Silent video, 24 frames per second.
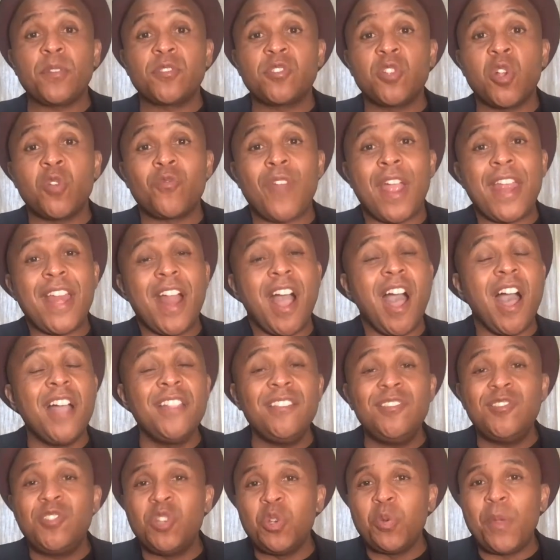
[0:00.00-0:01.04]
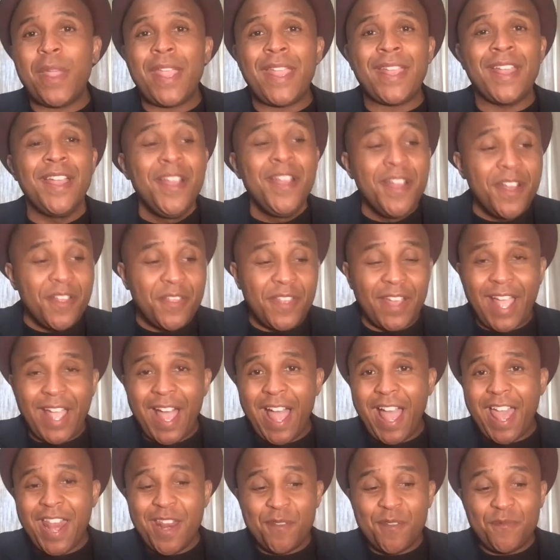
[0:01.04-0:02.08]
So, right, undoing the
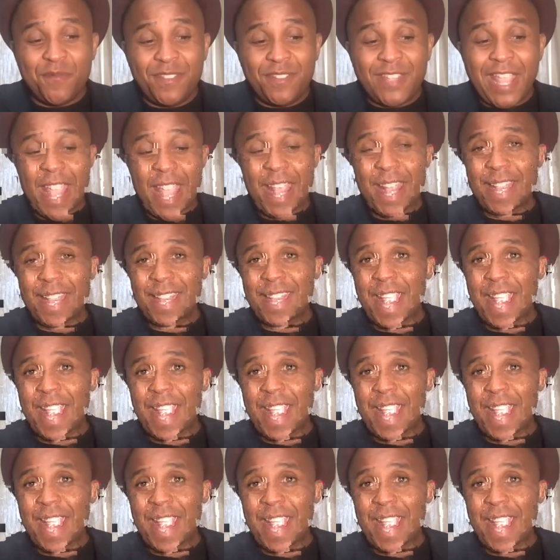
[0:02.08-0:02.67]
kind of day in,